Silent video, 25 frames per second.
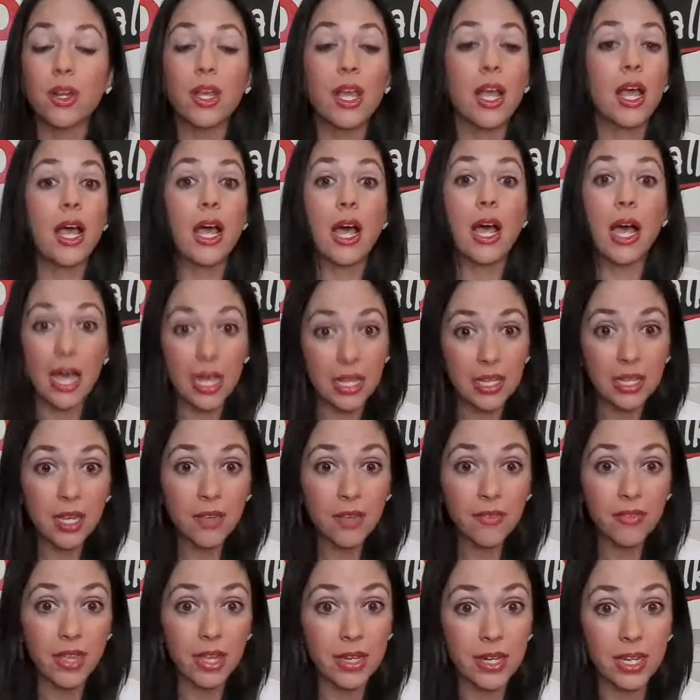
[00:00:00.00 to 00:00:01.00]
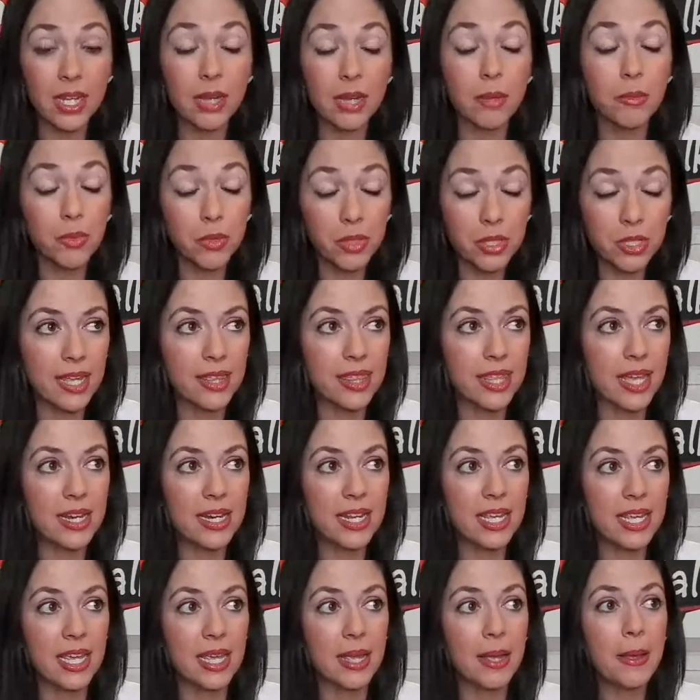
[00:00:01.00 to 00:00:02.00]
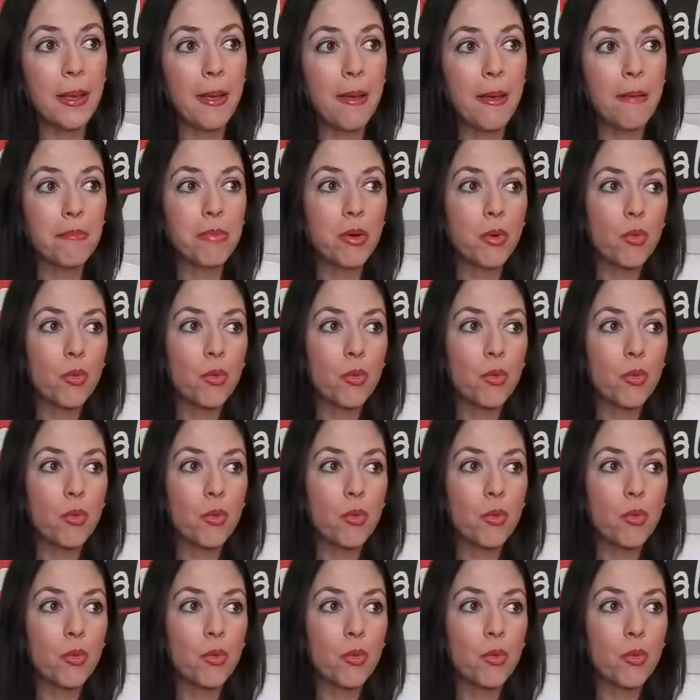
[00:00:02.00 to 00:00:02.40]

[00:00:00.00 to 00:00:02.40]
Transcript: I love that knee. I'm really starting to like that knee.